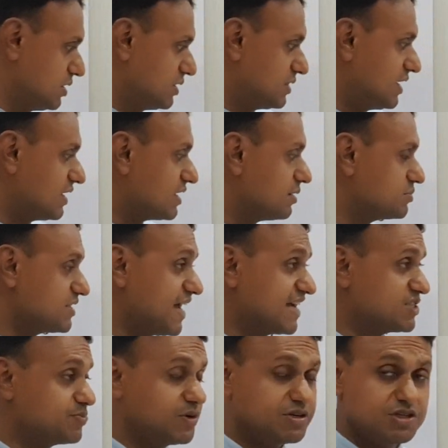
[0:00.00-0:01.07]
Then comes
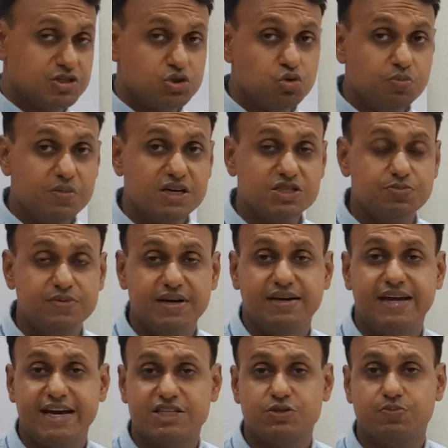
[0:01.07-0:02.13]
expertise. You must be an
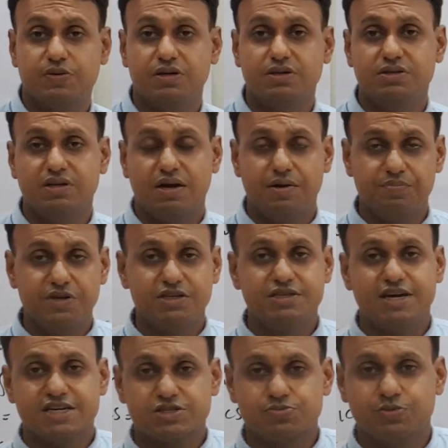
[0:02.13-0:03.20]
expert, a
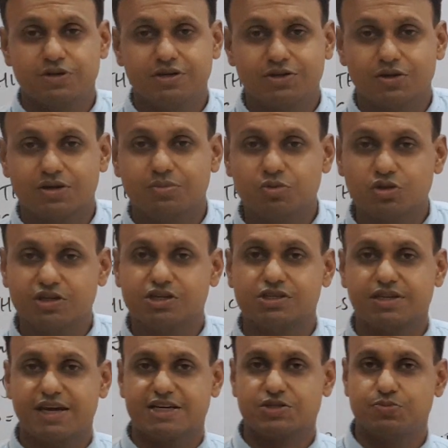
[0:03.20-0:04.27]
media expert, or
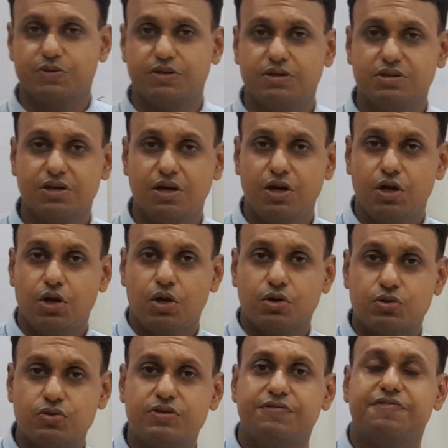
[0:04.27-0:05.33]
communication expert,
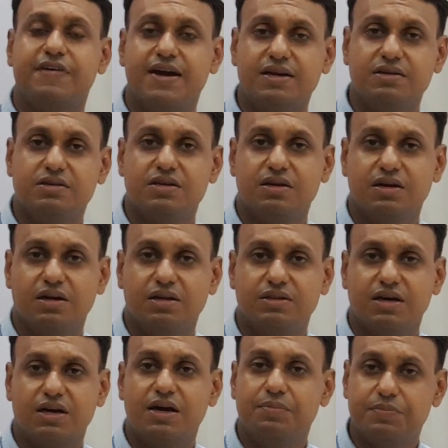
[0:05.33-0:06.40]
to defend
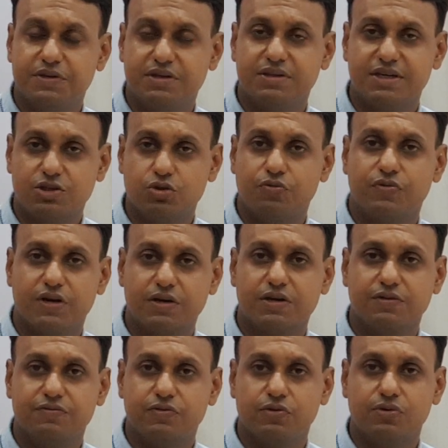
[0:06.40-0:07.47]
the company that you're
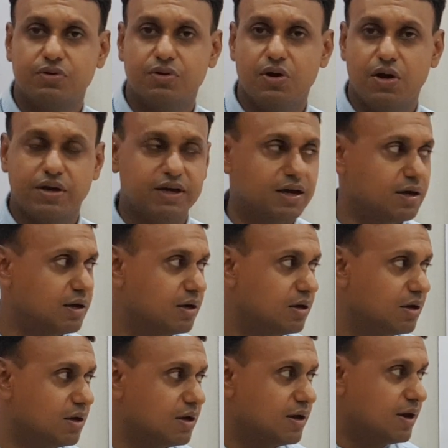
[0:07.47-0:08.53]
working for, okay?
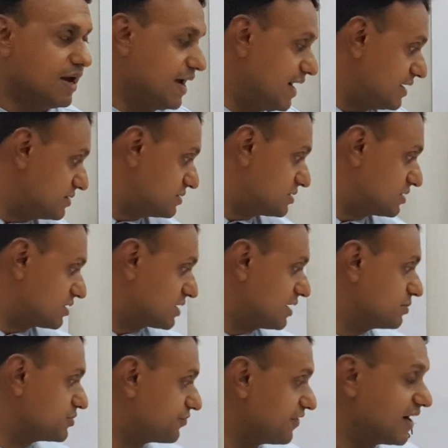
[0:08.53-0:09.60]
And
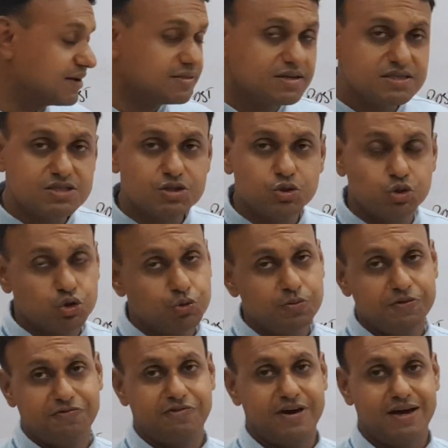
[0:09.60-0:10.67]
comes fairness. You should be
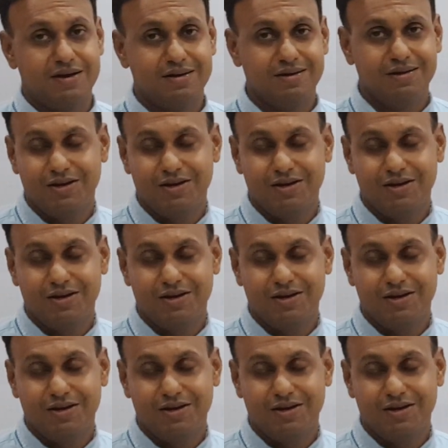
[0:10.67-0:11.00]
fair.